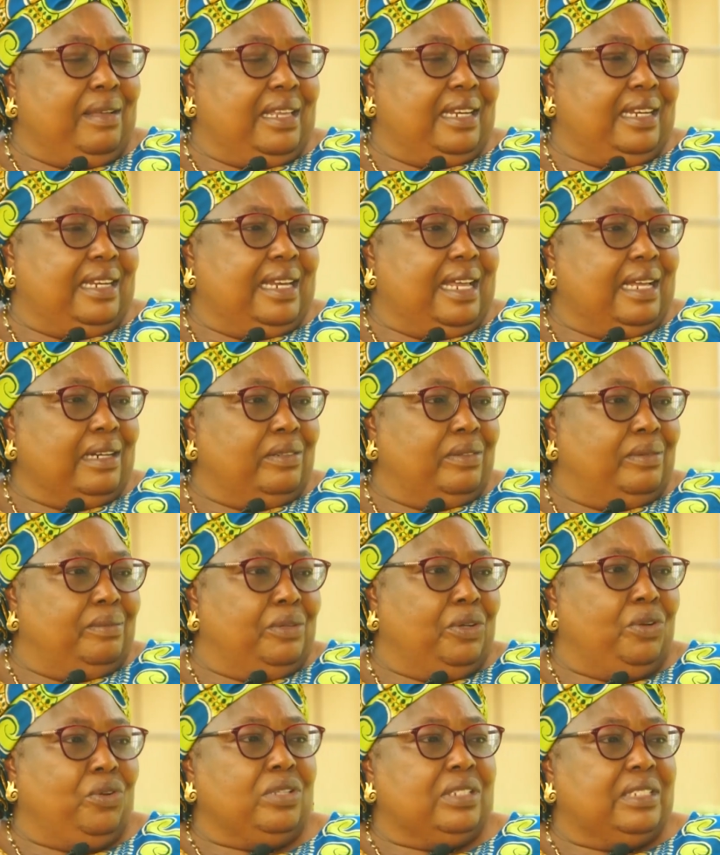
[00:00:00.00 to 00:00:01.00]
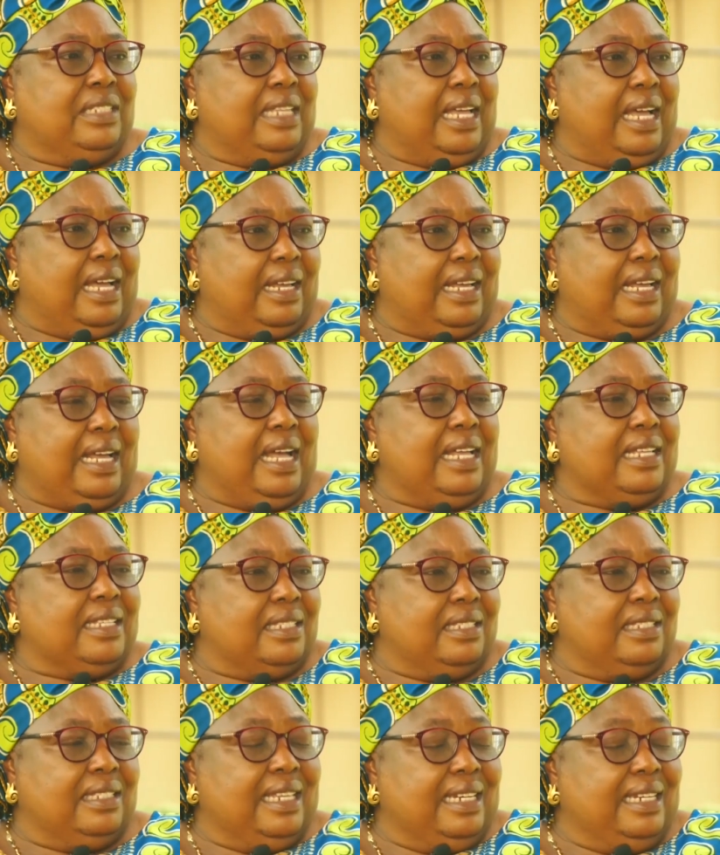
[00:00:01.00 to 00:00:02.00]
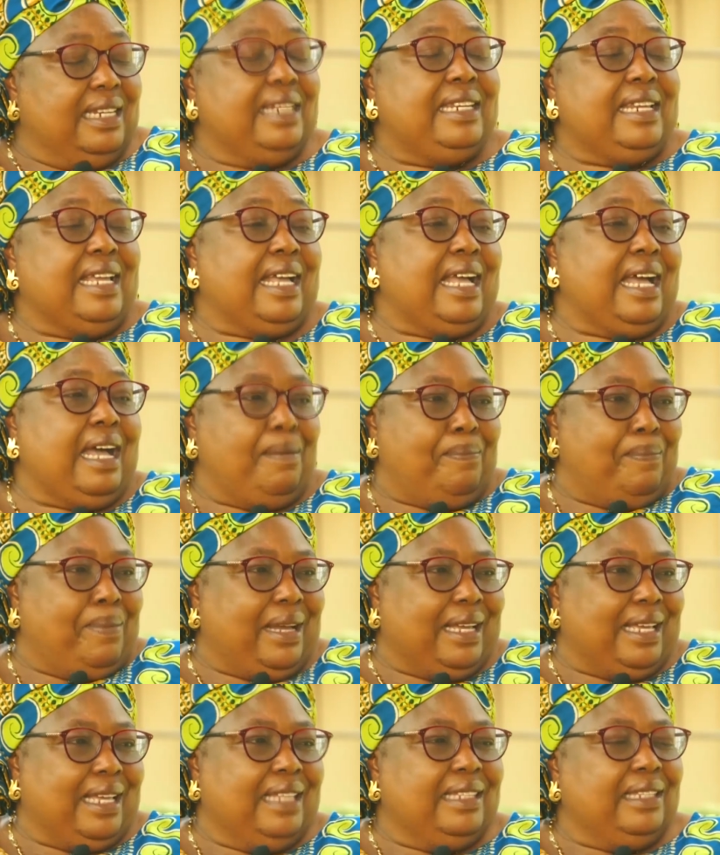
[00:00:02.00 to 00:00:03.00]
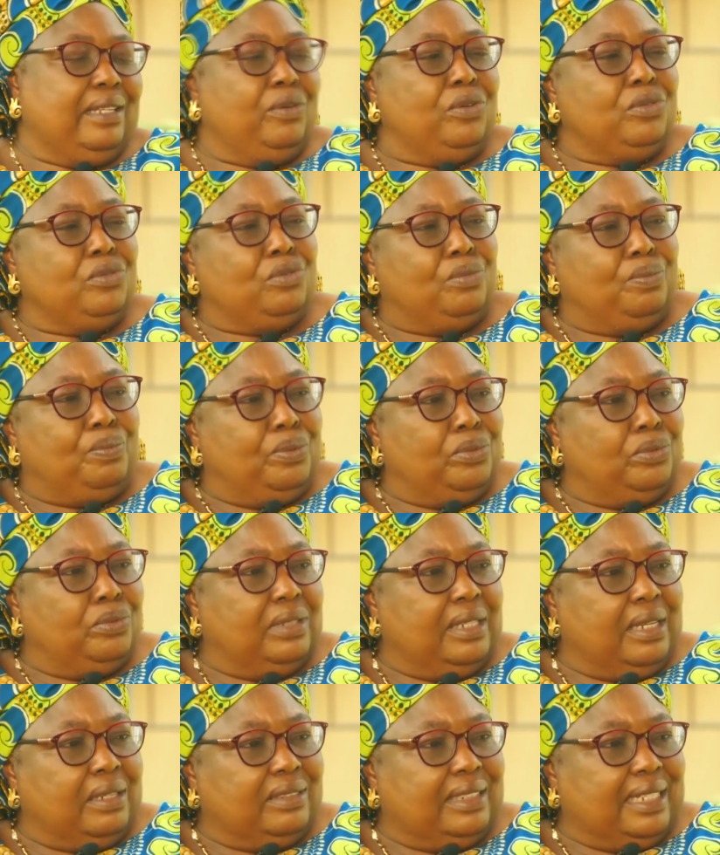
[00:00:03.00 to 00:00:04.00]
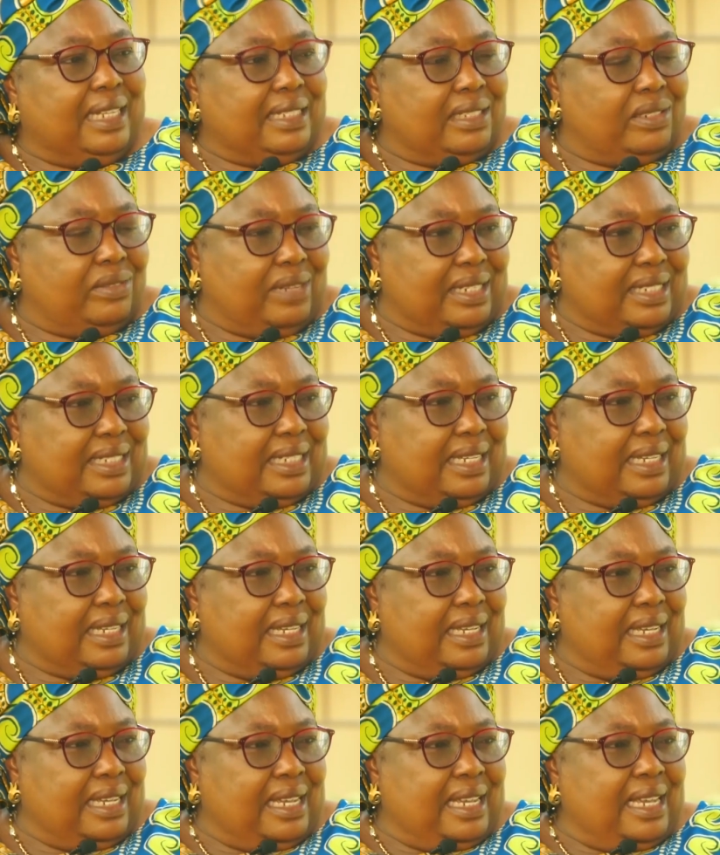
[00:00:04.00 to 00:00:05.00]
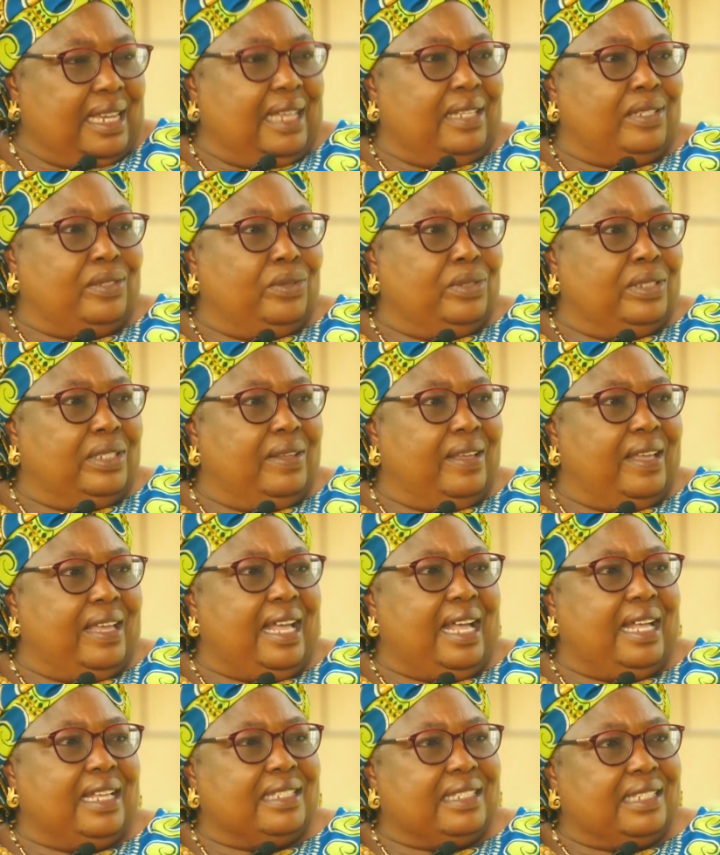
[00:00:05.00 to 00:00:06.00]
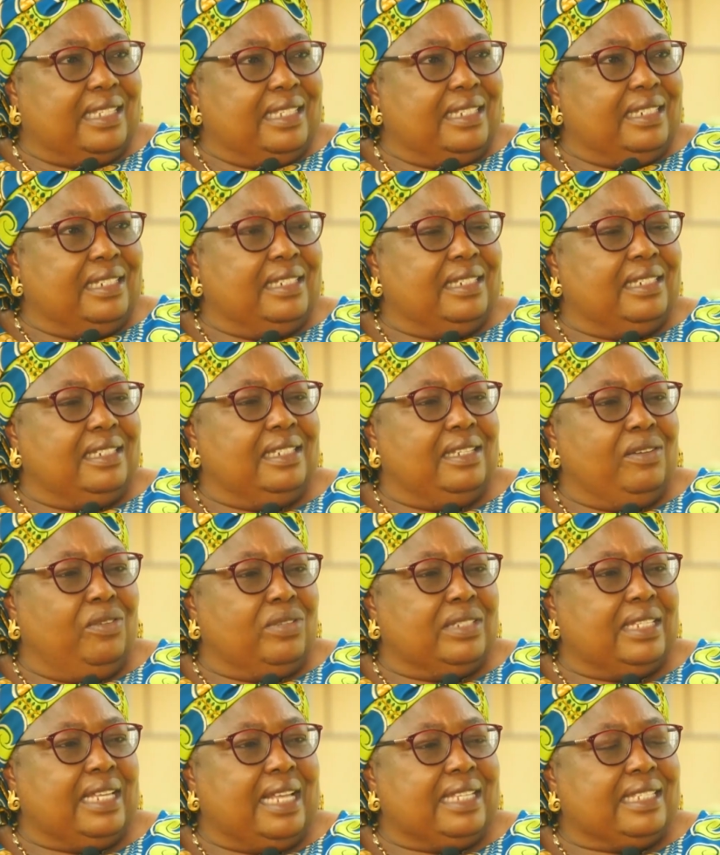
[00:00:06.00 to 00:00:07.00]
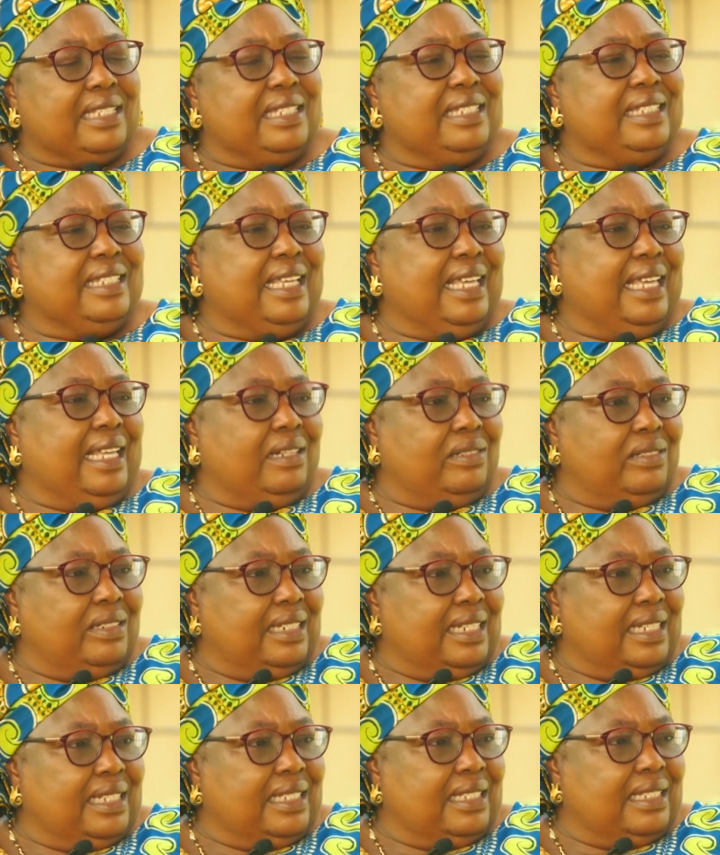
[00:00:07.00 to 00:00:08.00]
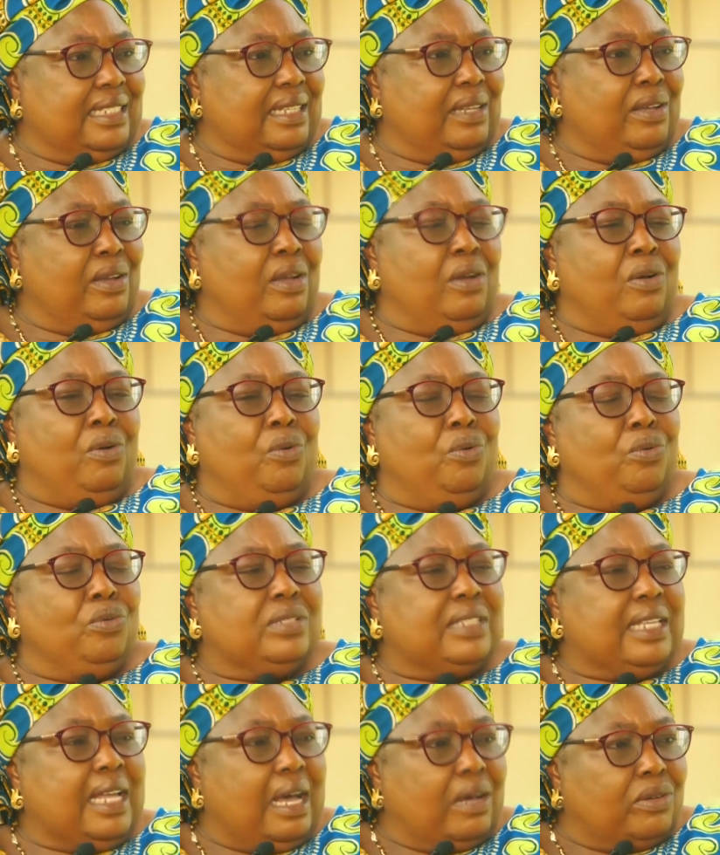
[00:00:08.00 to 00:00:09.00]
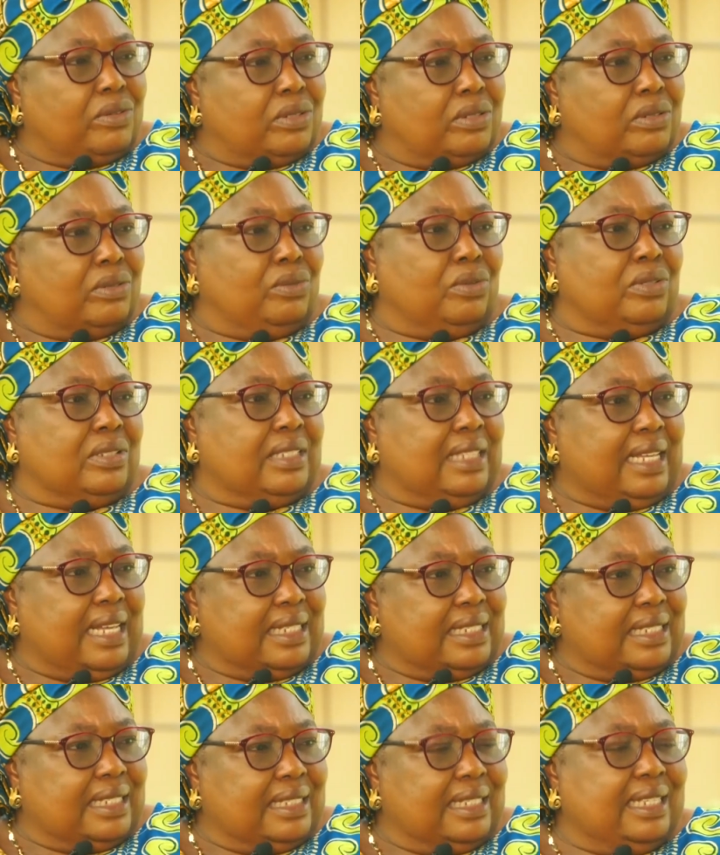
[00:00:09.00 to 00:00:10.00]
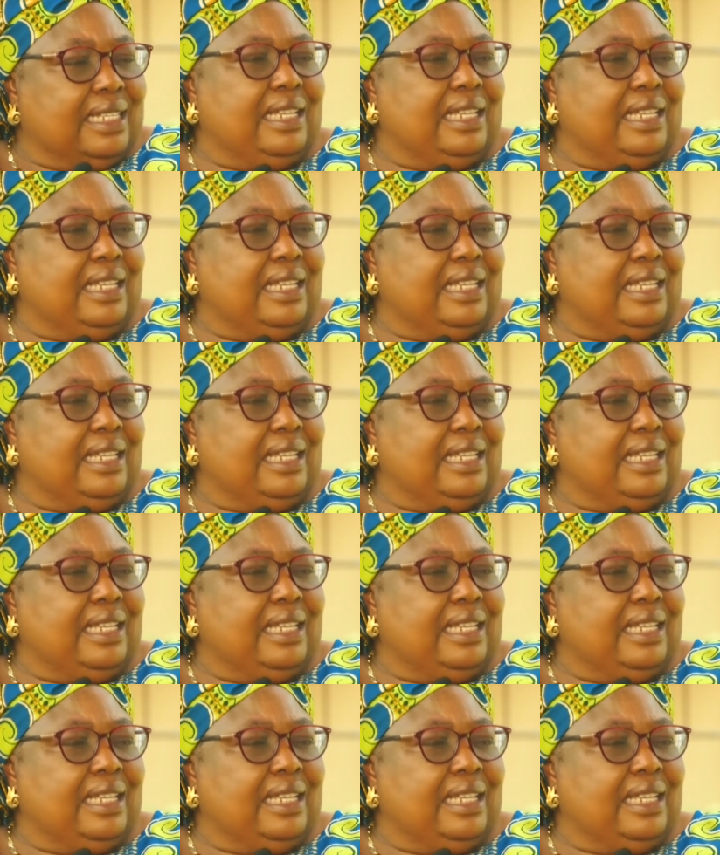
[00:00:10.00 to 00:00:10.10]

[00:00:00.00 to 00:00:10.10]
land because their cars, they need a car park, and they want to pull down that structure. So he was asking the elders whose house was that? They